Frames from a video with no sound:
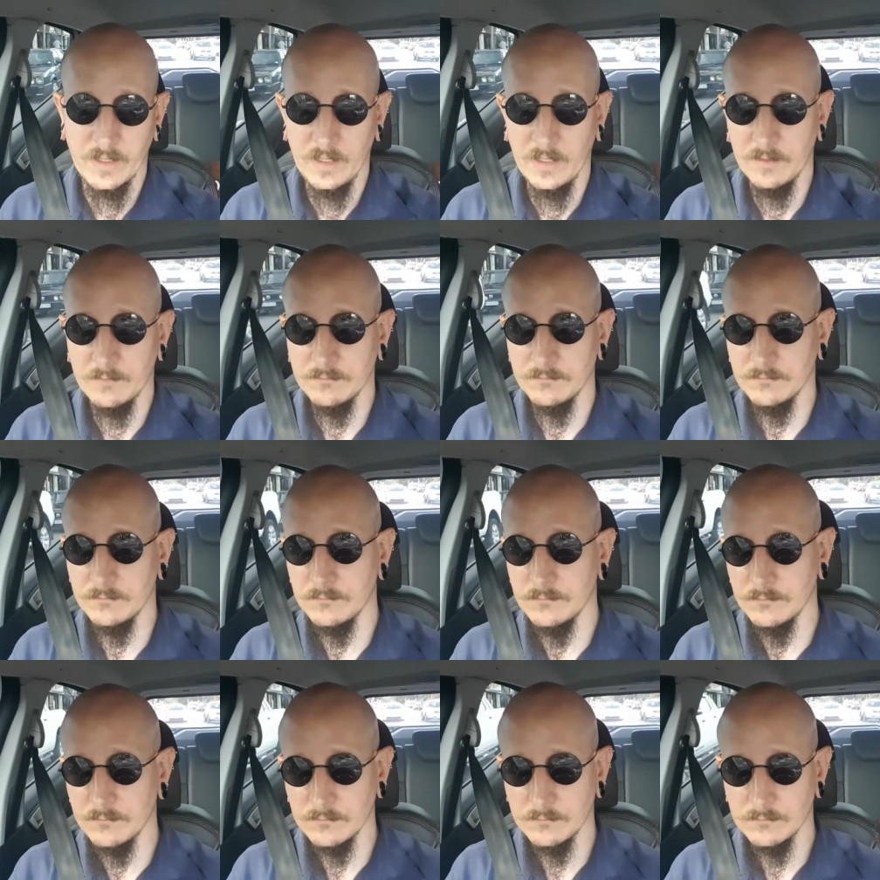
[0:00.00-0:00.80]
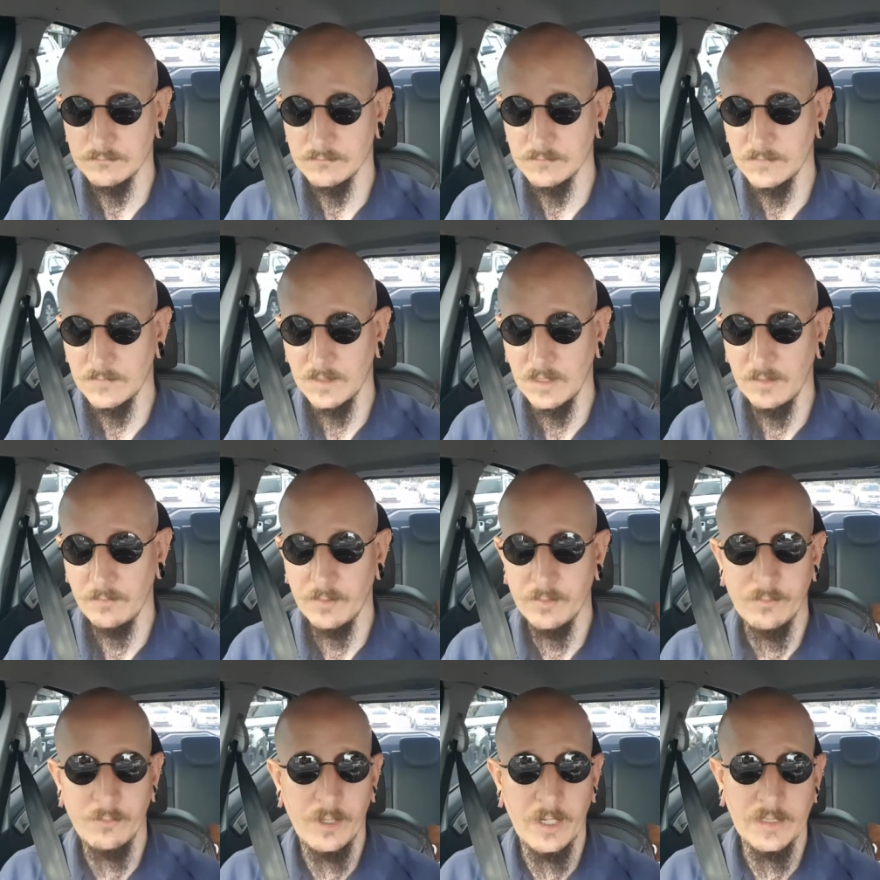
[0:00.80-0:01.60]
um, a
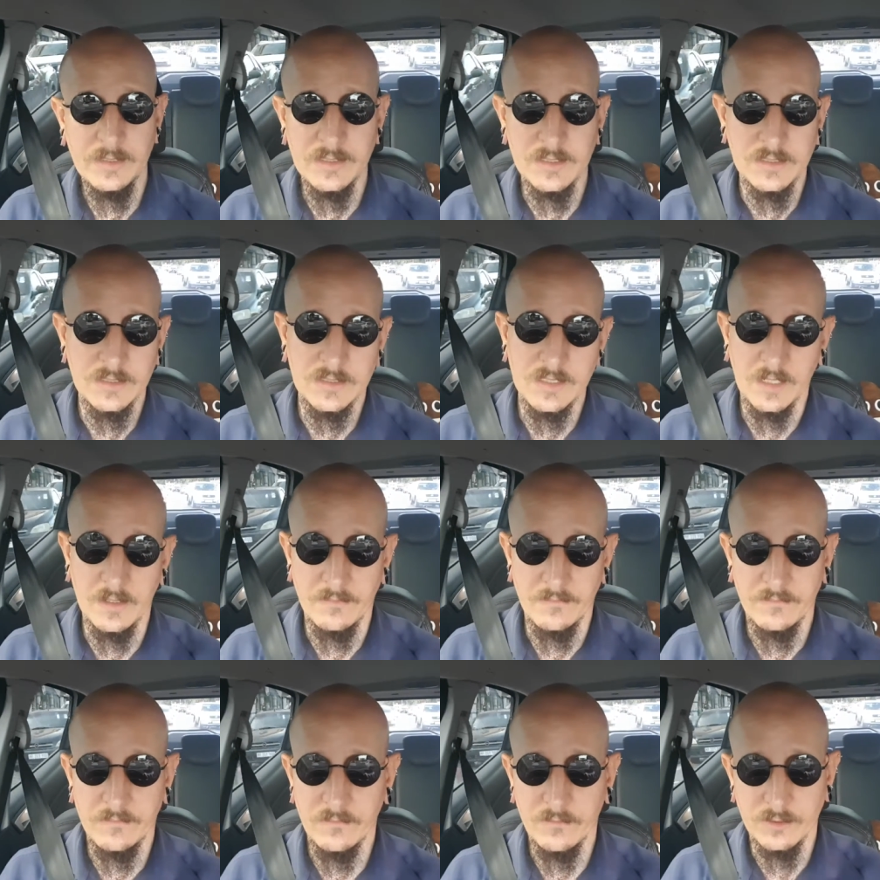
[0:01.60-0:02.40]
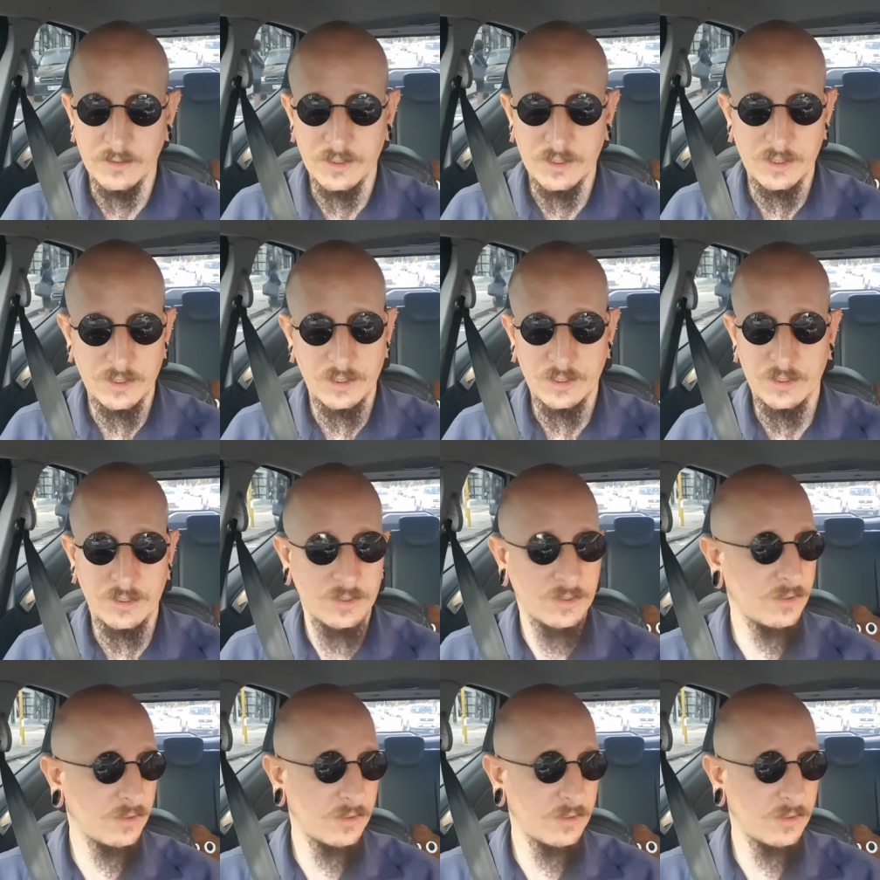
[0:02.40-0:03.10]
bit pricier stuff, which